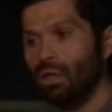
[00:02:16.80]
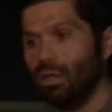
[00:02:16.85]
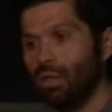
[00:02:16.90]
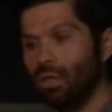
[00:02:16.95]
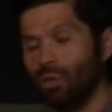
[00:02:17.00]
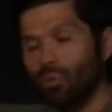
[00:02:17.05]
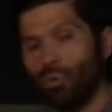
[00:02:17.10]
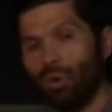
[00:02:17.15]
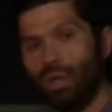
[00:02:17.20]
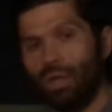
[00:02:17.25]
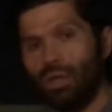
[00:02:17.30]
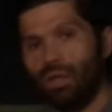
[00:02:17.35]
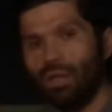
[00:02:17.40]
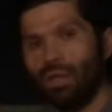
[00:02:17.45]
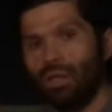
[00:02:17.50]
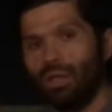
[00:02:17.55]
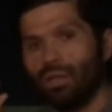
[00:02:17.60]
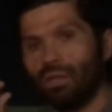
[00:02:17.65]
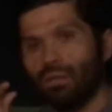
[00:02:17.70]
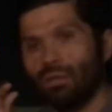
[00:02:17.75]
in weight,
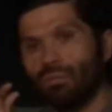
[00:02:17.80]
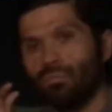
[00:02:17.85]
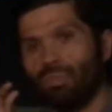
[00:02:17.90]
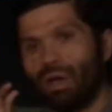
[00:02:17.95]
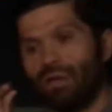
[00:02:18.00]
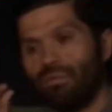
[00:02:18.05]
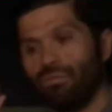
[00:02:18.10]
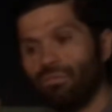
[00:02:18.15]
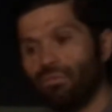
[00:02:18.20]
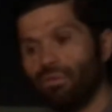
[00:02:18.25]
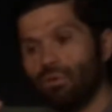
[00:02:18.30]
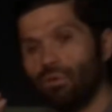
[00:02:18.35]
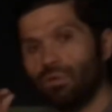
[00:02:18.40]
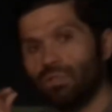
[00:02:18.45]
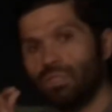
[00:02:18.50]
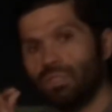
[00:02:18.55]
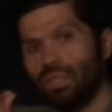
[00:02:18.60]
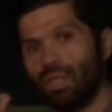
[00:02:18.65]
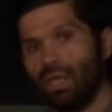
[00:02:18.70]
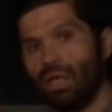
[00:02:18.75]
my
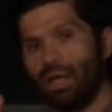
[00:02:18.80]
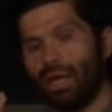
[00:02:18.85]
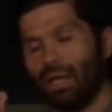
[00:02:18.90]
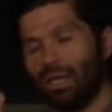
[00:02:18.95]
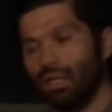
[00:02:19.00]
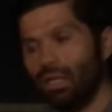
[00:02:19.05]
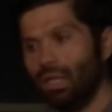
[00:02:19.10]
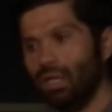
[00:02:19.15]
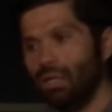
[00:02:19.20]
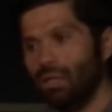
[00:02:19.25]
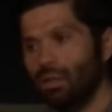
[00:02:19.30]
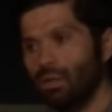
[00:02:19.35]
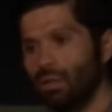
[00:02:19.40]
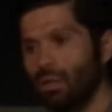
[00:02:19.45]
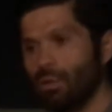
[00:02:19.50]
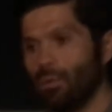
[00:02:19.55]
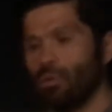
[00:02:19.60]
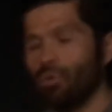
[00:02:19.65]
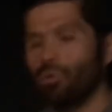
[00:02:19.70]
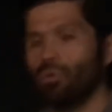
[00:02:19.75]
first thing I did
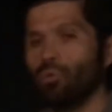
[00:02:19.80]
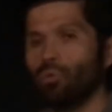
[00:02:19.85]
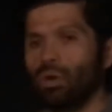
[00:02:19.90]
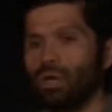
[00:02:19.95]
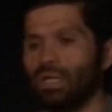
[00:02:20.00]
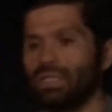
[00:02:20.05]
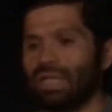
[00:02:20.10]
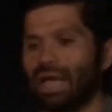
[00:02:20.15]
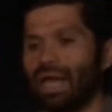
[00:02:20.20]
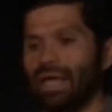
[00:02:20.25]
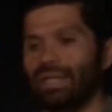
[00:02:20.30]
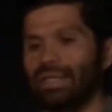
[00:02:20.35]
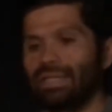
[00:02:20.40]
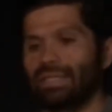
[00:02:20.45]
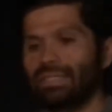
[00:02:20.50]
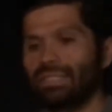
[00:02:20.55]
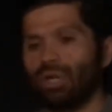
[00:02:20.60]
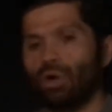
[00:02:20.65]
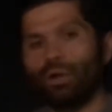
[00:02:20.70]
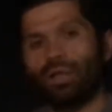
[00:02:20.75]
was I
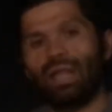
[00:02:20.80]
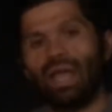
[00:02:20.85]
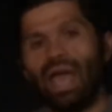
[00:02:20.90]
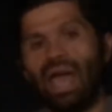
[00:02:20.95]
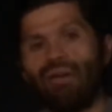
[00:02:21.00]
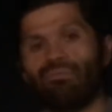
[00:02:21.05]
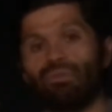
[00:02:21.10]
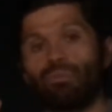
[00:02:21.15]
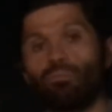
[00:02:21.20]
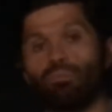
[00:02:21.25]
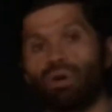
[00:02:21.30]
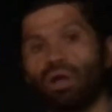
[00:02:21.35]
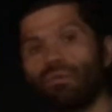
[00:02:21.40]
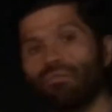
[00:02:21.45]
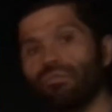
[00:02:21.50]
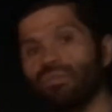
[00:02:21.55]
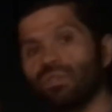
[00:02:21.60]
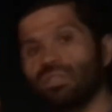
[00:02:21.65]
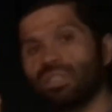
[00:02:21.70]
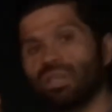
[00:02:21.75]
started to have a
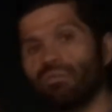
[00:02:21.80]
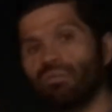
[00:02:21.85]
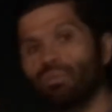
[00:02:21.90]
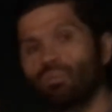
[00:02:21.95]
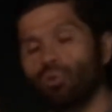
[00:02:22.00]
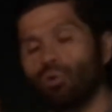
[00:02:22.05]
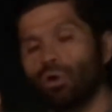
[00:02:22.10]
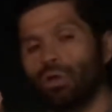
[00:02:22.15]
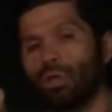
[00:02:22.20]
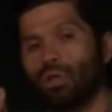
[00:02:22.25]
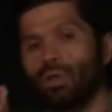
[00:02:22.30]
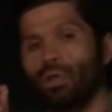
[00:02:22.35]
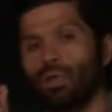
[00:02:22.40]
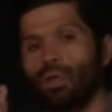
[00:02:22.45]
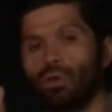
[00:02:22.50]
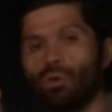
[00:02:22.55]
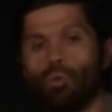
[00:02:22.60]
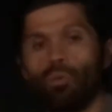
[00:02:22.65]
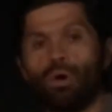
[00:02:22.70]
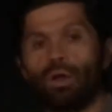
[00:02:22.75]
breakfast every morning,
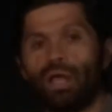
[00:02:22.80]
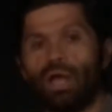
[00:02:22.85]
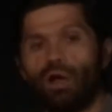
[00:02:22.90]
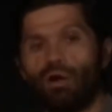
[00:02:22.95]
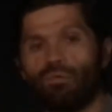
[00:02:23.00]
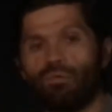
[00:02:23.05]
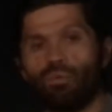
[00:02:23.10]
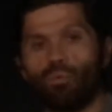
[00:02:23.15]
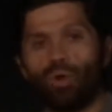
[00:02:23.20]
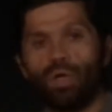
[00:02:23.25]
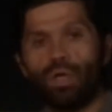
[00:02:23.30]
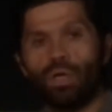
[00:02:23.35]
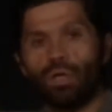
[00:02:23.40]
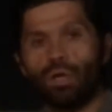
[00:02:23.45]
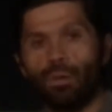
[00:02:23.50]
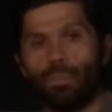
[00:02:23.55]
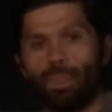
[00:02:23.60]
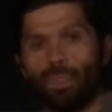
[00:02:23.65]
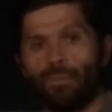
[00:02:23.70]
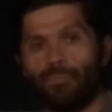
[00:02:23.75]
1 hour from waking
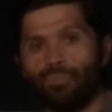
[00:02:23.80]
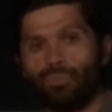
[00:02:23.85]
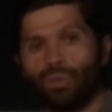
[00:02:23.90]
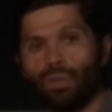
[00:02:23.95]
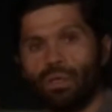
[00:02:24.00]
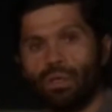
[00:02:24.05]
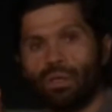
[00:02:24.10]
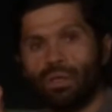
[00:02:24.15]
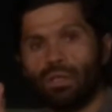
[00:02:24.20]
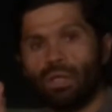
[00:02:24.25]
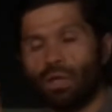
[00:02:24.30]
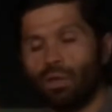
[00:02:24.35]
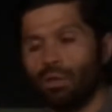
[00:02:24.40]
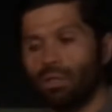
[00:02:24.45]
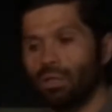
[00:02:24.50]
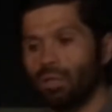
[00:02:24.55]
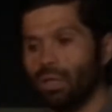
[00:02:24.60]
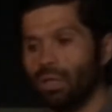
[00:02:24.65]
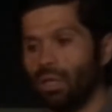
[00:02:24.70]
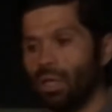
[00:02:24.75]
up. Now you're
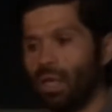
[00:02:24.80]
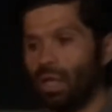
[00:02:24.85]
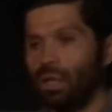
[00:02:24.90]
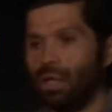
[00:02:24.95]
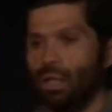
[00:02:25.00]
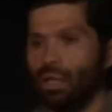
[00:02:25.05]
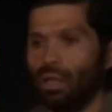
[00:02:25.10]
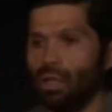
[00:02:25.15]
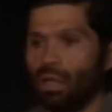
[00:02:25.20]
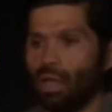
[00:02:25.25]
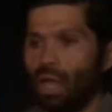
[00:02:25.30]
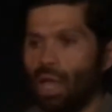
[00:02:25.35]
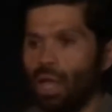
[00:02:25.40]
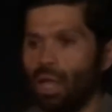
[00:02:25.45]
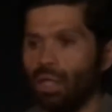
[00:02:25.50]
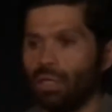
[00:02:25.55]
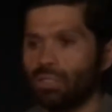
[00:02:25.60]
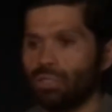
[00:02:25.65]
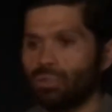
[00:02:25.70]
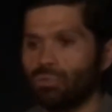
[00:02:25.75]
looking at,
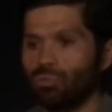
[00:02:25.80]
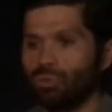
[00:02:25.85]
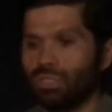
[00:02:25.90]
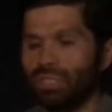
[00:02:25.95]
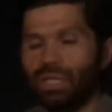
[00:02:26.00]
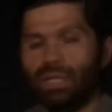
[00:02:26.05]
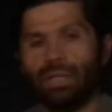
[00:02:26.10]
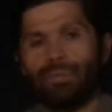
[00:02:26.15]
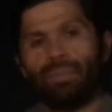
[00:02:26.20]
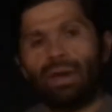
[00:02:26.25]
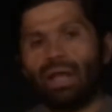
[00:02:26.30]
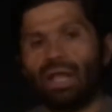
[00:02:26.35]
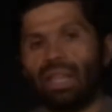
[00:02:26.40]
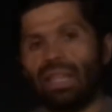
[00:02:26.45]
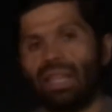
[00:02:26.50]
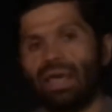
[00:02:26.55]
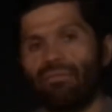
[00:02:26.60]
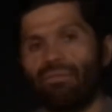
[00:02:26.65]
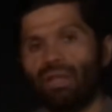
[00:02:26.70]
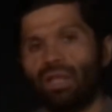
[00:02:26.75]
I was eating about
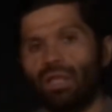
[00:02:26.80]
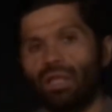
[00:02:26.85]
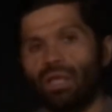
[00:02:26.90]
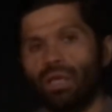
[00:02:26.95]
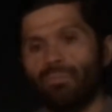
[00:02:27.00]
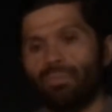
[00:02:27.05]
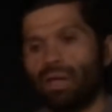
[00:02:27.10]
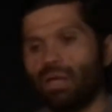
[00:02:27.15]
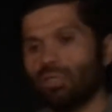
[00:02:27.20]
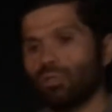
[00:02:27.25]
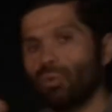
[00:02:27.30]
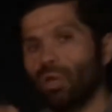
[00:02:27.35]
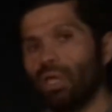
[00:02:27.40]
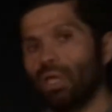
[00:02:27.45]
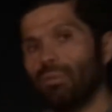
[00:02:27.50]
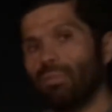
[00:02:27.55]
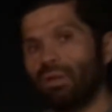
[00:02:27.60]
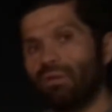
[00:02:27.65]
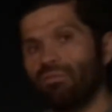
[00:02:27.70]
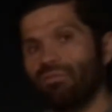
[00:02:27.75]
11 a.m., but I was
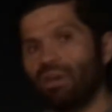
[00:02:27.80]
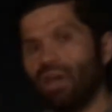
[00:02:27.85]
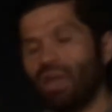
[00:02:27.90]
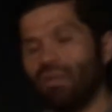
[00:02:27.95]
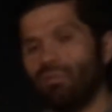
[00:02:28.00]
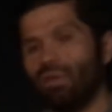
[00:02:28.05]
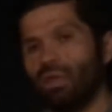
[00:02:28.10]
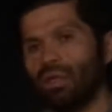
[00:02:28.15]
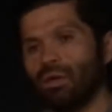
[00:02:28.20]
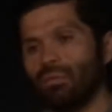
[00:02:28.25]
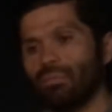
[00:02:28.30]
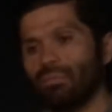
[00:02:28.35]
waking up at 5 a.m.